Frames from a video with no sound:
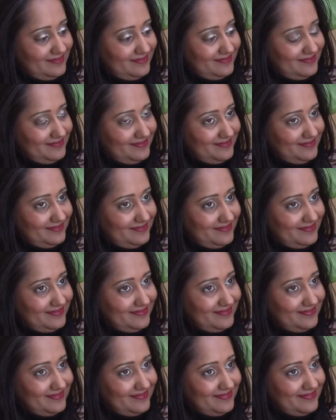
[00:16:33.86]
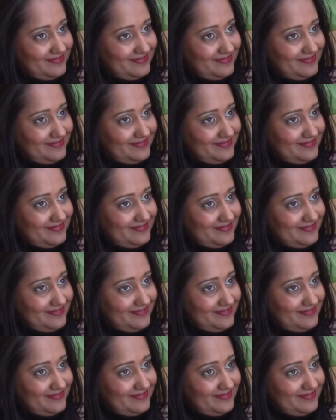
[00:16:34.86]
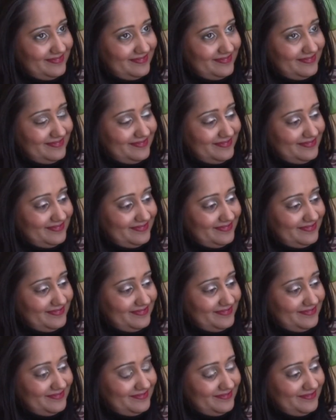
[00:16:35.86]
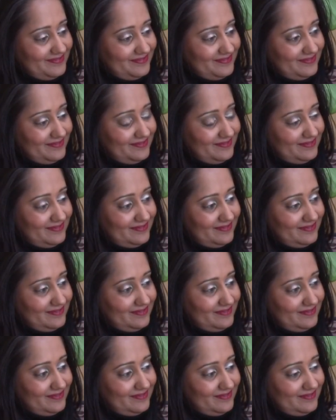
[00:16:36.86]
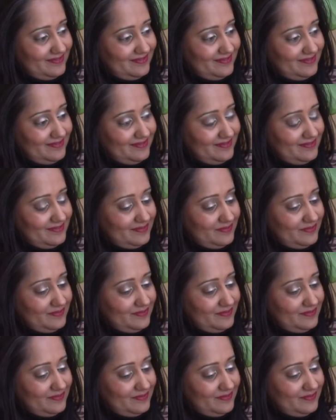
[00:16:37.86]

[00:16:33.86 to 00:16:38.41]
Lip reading: This person isn't speaking.